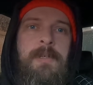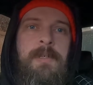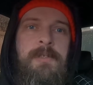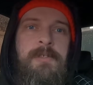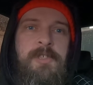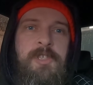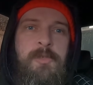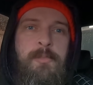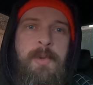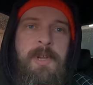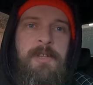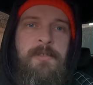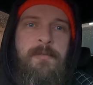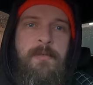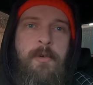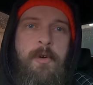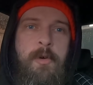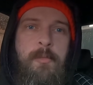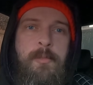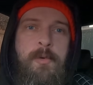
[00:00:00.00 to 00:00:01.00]
This
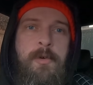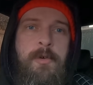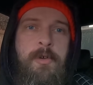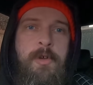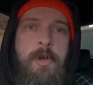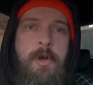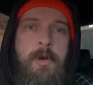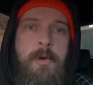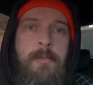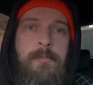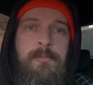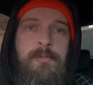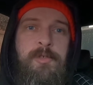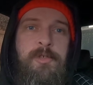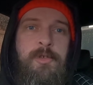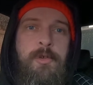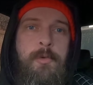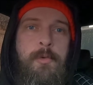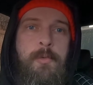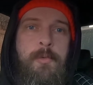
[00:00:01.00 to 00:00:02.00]
platform
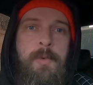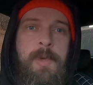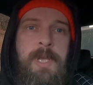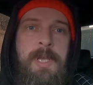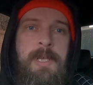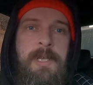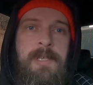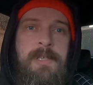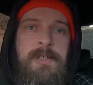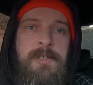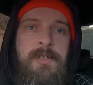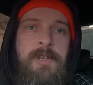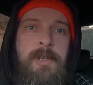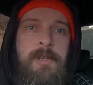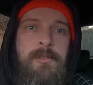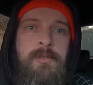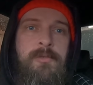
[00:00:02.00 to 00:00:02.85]
comes with